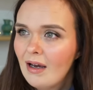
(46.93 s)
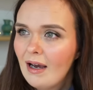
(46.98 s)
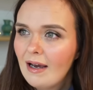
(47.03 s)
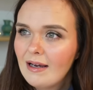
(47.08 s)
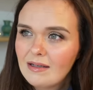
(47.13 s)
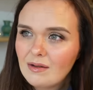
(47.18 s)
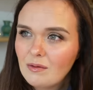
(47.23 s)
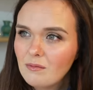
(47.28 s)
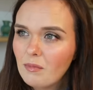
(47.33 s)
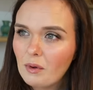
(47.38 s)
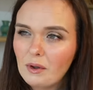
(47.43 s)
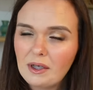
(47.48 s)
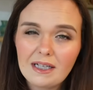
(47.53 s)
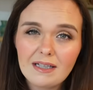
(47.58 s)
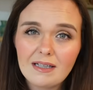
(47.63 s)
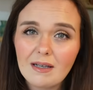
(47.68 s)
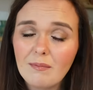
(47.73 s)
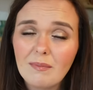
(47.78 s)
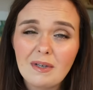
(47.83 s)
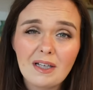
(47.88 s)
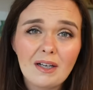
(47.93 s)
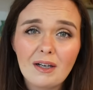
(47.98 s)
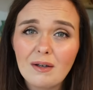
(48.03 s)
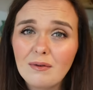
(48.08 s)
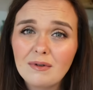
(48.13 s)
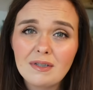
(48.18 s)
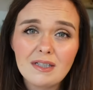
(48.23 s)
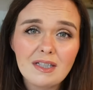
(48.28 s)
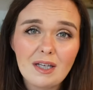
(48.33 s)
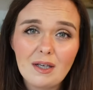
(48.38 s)
at some point because I've been
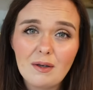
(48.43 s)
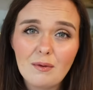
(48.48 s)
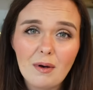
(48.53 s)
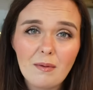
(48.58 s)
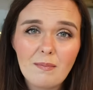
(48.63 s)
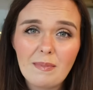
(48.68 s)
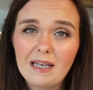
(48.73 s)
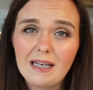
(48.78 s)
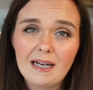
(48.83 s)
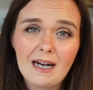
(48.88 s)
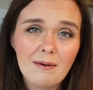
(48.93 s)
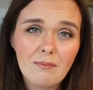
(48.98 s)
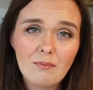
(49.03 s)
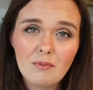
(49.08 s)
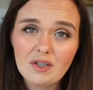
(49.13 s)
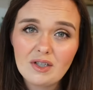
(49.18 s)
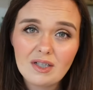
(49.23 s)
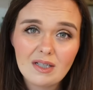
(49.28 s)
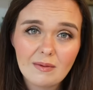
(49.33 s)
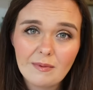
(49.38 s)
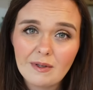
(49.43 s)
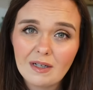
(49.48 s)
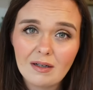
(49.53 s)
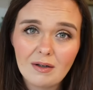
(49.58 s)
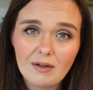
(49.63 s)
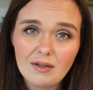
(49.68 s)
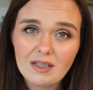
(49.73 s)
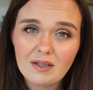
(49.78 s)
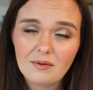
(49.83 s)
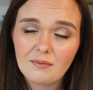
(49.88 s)
going to a B&M which is a bit
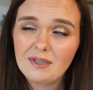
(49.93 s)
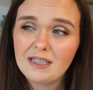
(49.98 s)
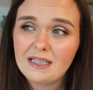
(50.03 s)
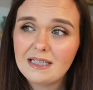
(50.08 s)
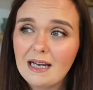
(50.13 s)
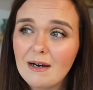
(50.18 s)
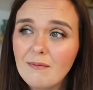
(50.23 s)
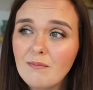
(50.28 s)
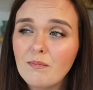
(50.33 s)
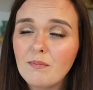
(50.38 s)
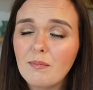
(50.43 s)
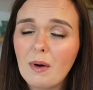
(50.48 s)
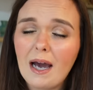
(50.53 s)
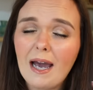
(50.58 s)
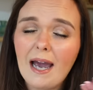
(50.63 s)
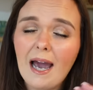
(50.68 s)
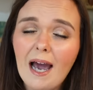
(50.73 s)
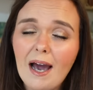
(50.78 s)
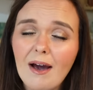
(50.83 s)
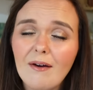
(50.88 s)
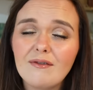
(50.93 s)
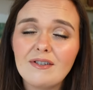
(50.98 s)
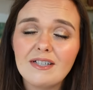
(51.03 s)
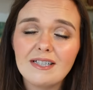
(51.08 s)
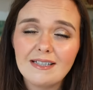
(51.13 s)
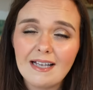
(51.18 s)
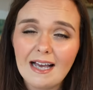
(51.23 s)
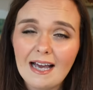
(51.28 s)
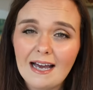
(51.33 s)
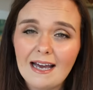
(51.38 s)
closer instead but I have to
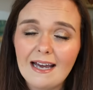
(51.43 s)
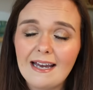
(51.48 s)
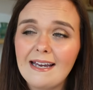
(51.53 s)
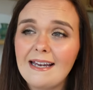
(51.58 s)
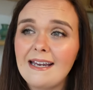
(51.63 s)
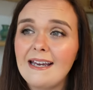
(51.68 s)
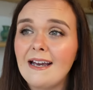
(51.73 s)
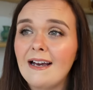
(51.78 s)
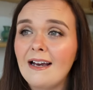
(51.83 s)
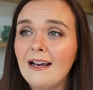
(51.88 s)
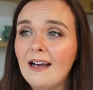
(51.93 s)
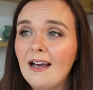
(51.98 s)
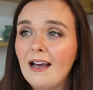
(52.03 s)
say